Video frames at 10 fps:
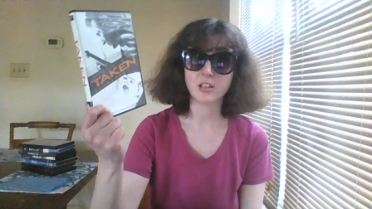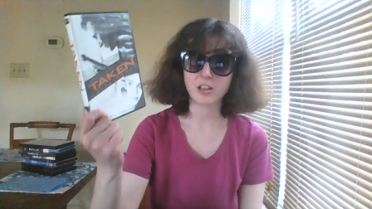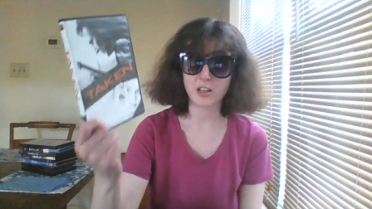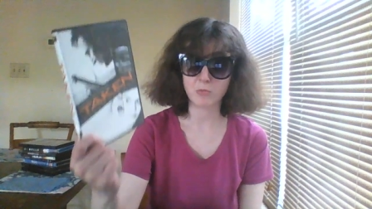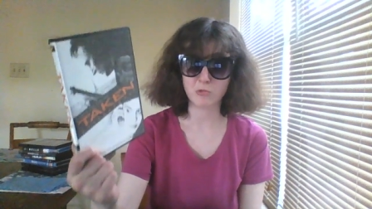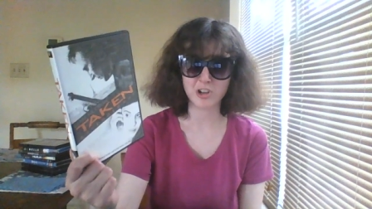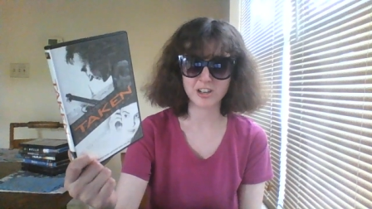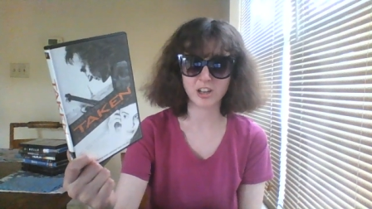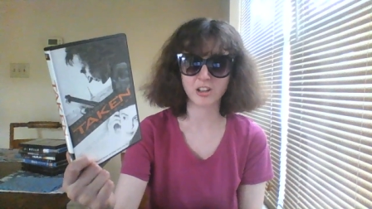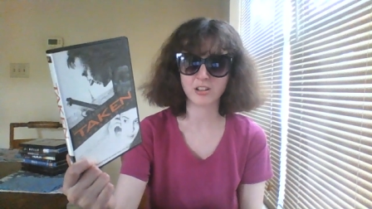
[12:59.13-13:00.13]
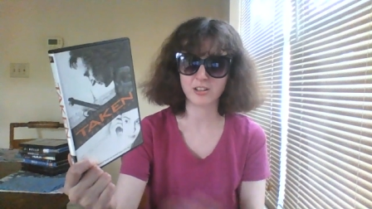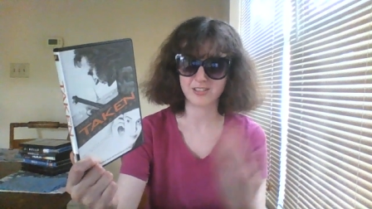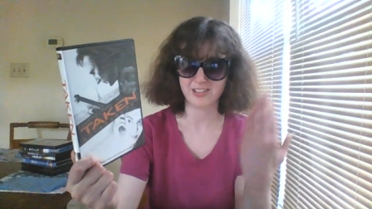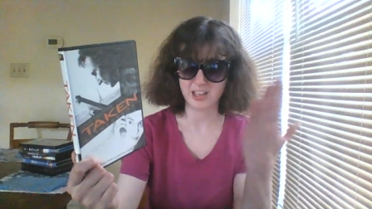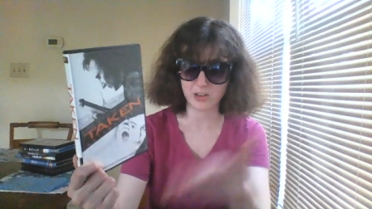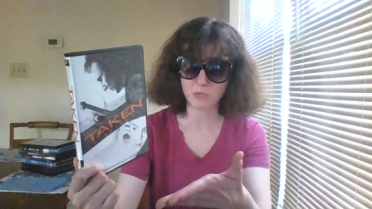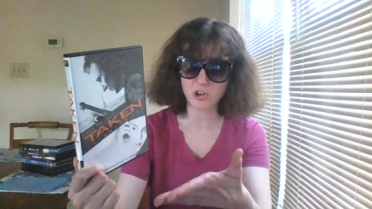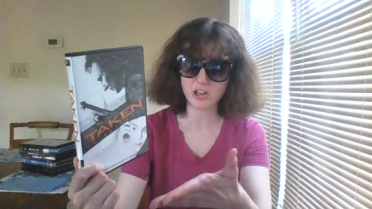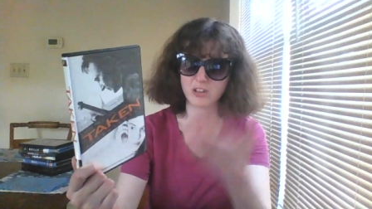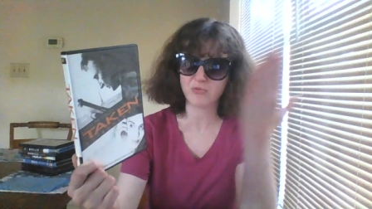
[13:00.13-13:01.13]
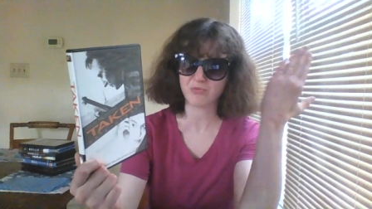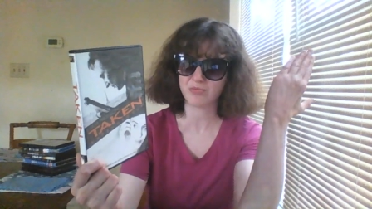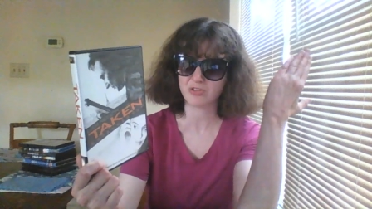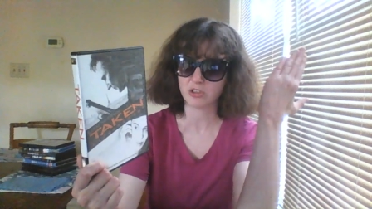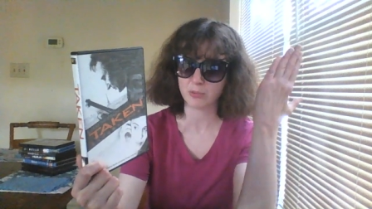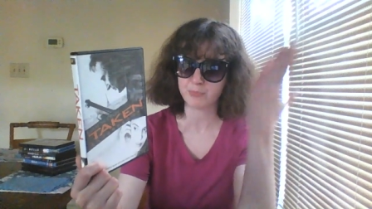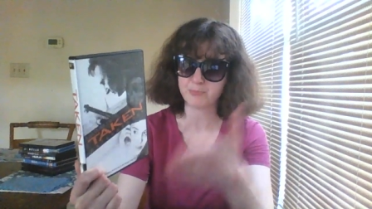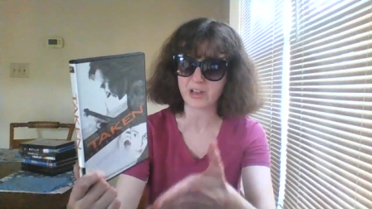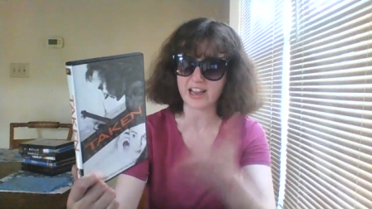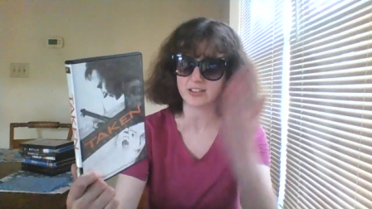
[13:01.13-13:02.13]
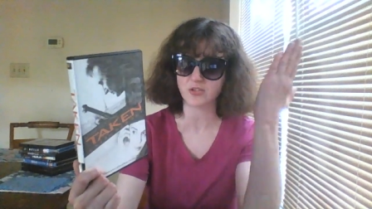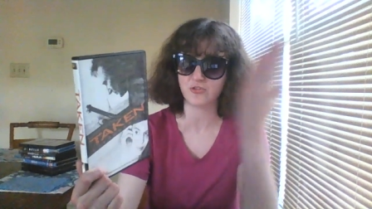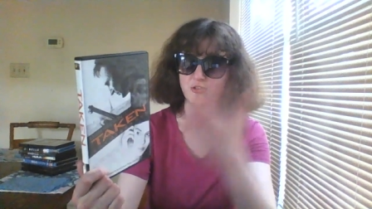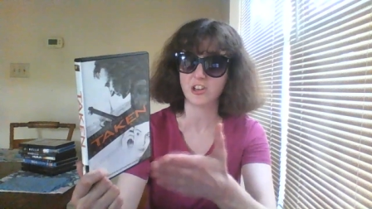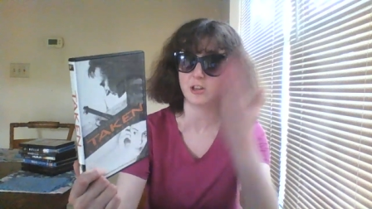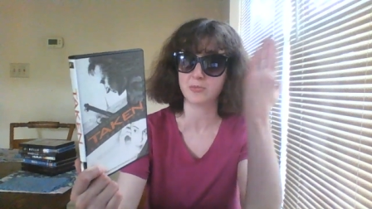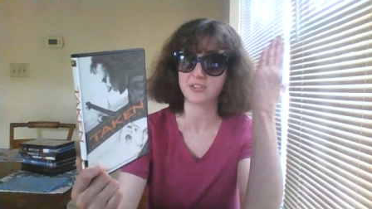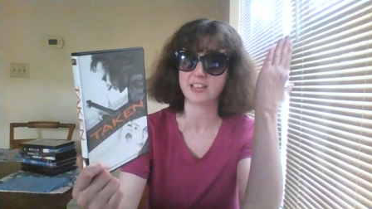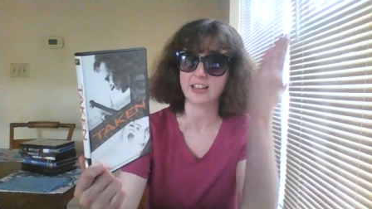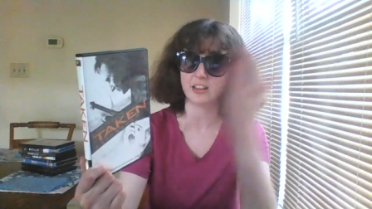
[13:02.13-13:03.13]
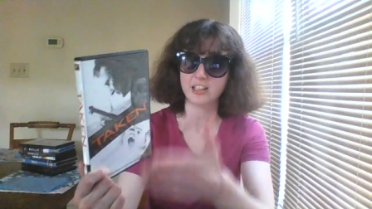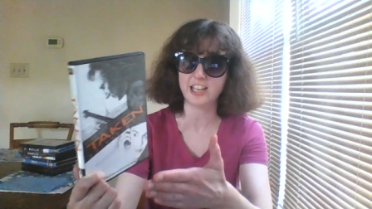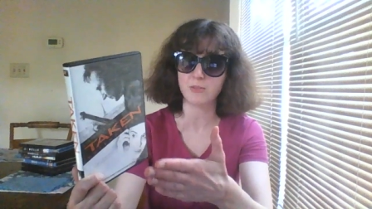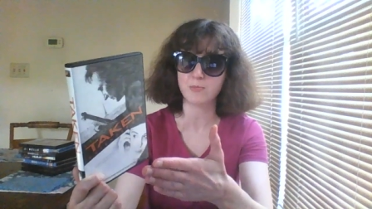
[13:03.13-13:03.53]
And one of, and one of the best films that Liam